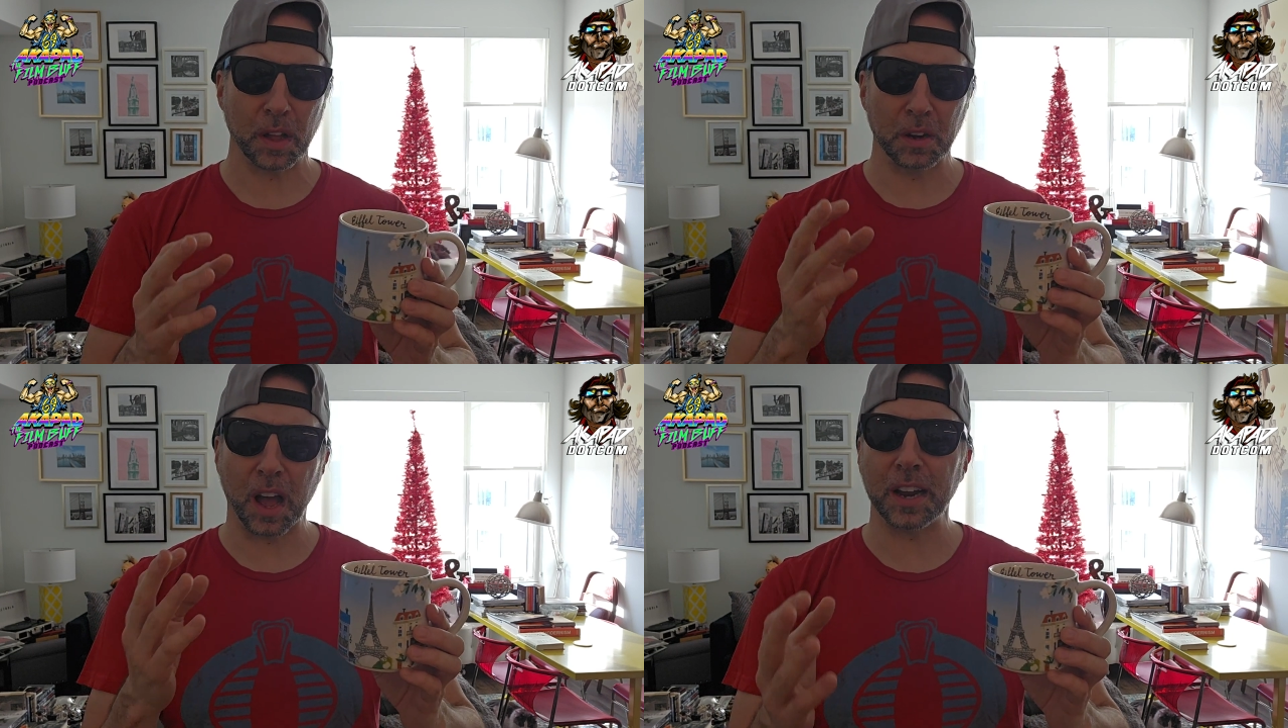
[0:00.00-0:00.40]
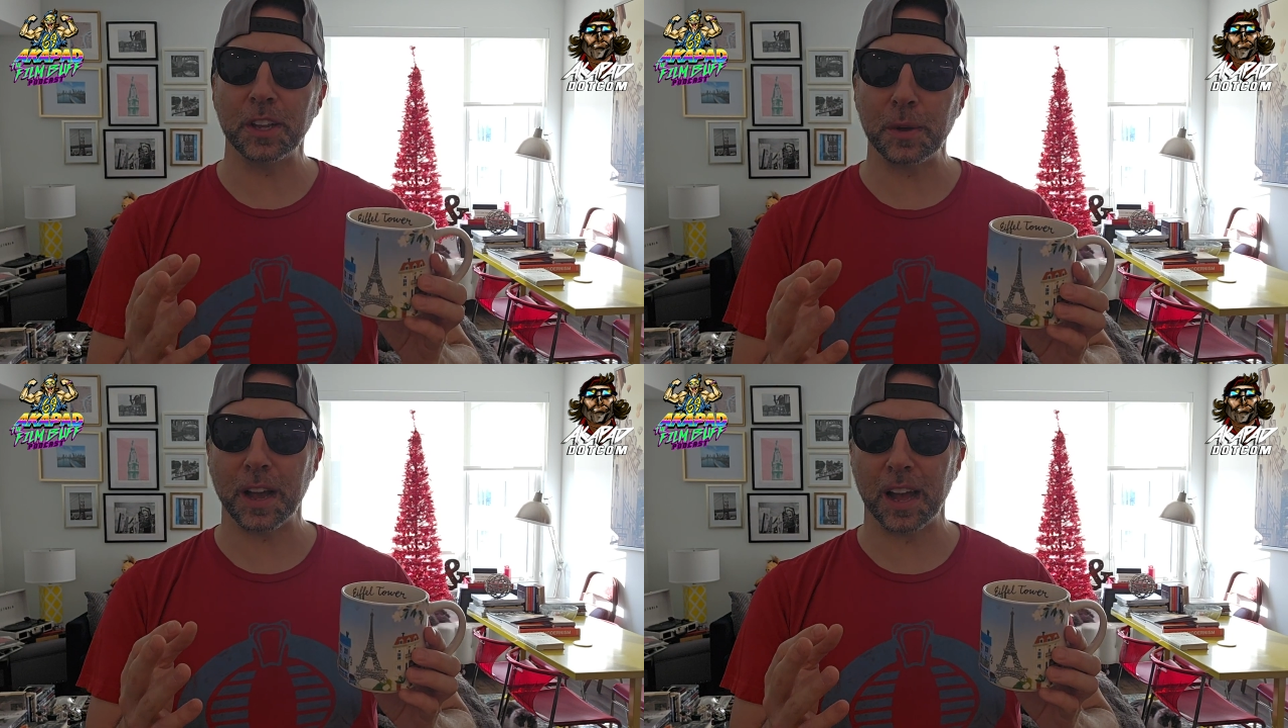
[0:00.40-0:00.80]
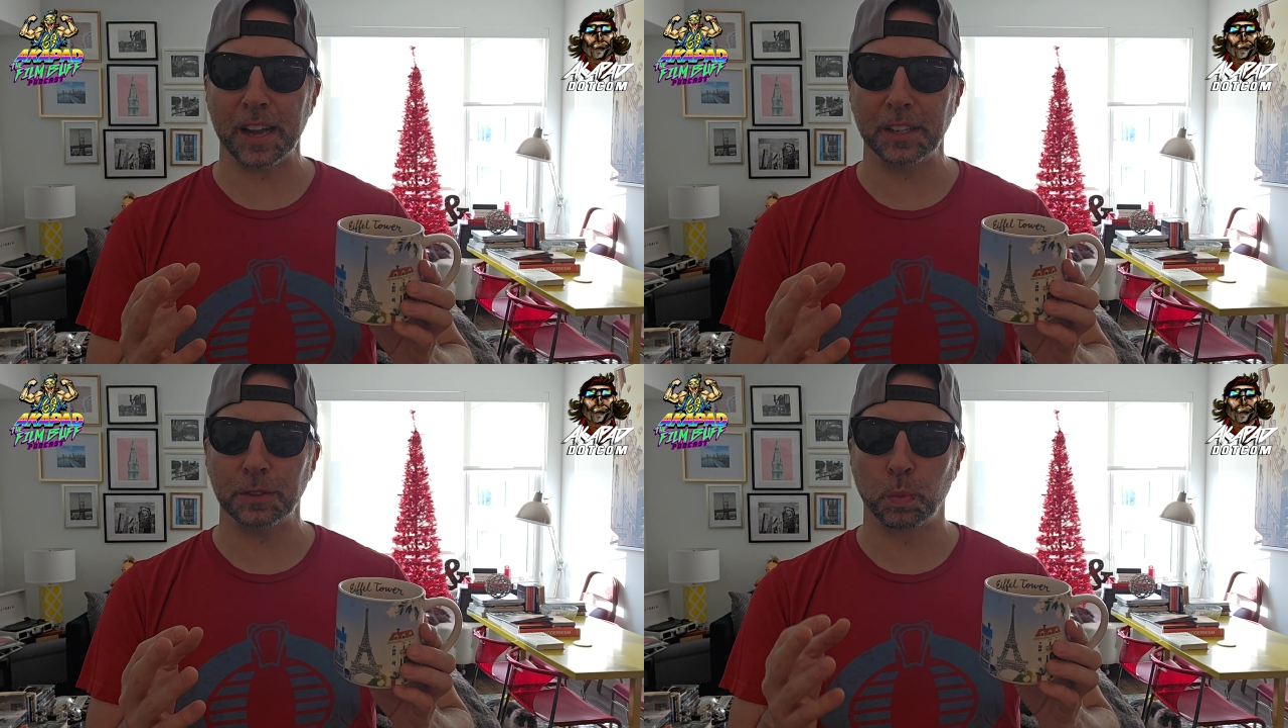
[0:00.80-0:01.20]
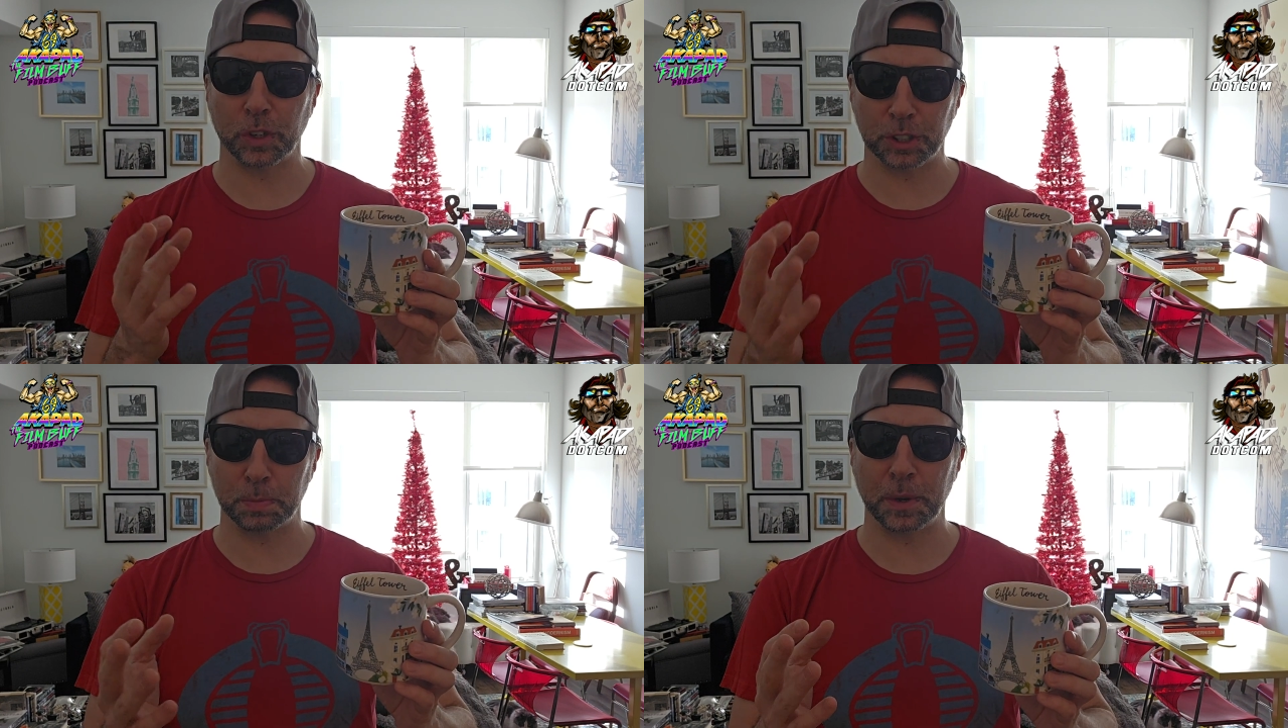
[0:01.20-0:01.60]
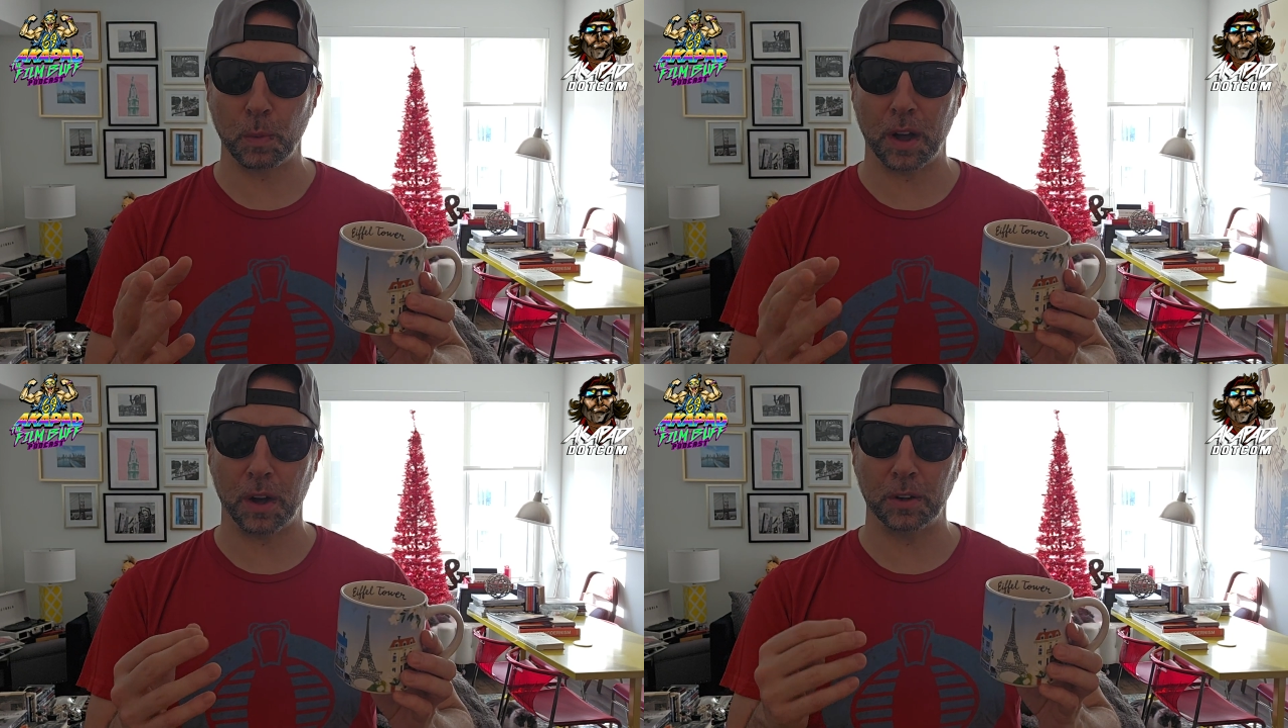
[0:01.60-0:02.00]
A lot of you guys wished me
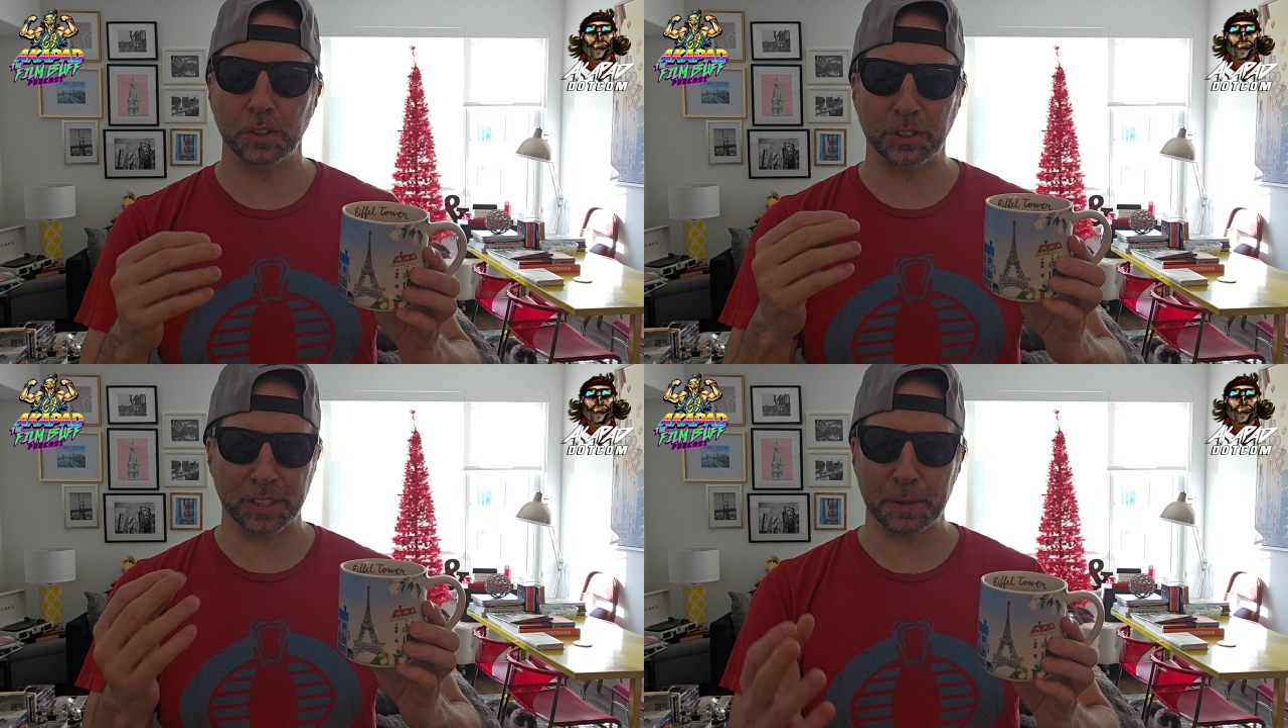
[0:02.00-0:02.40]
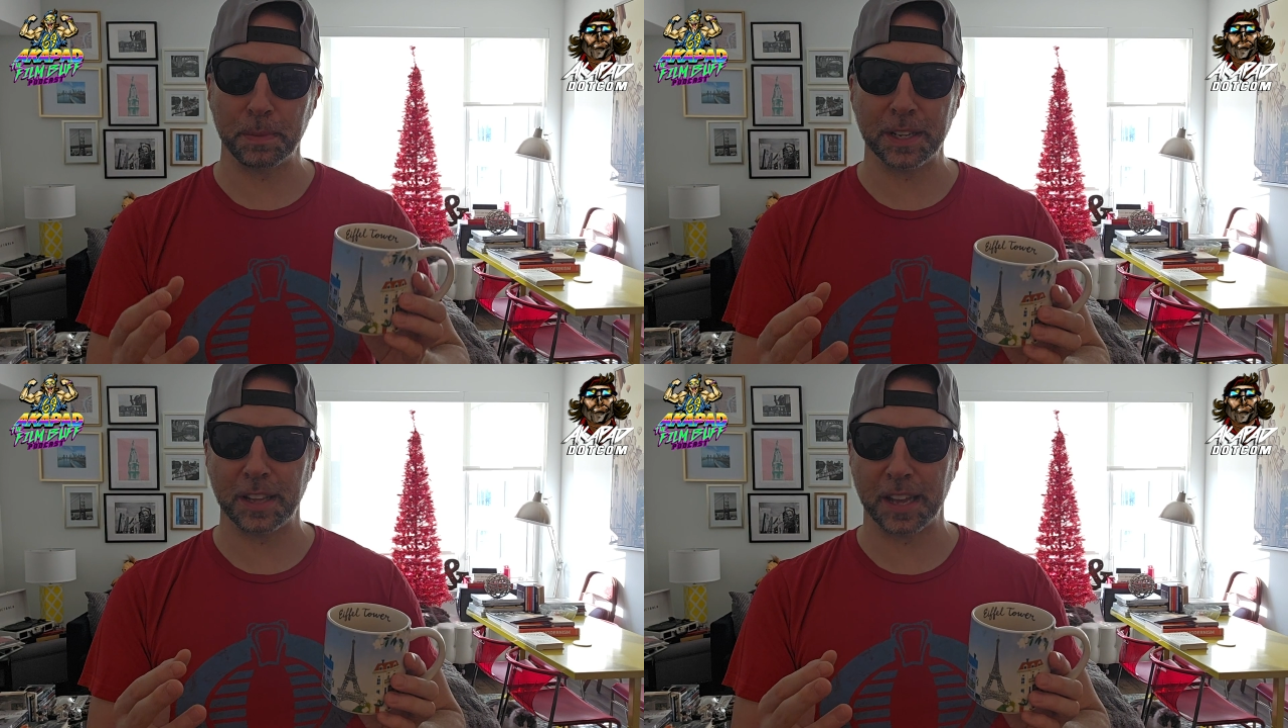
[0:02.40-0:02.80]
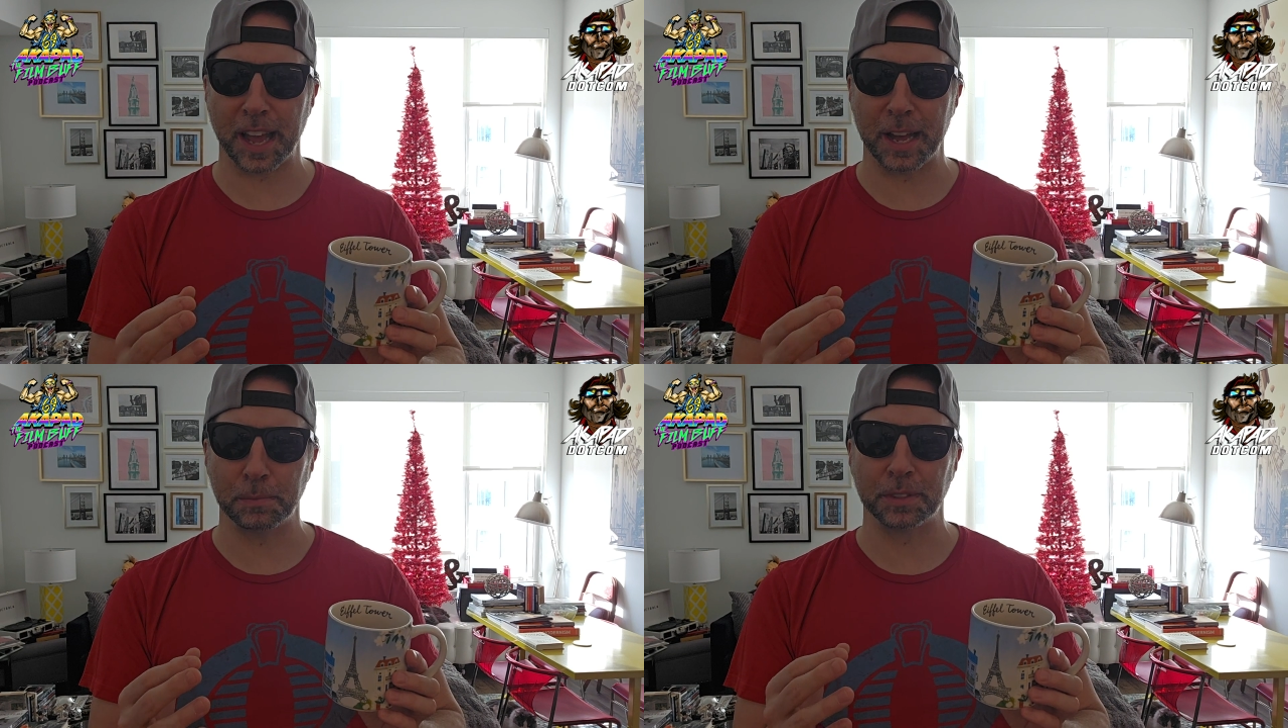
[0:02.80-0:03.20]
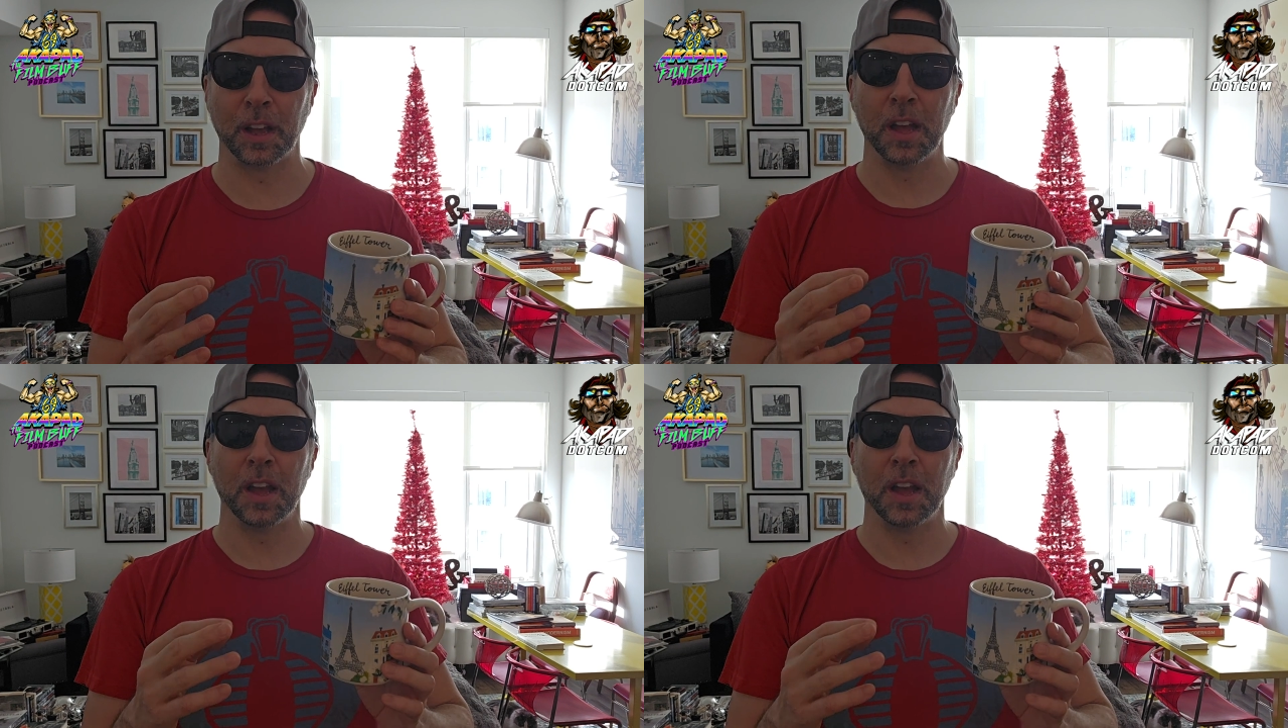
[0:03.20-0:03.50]
well, you sent me D Ms,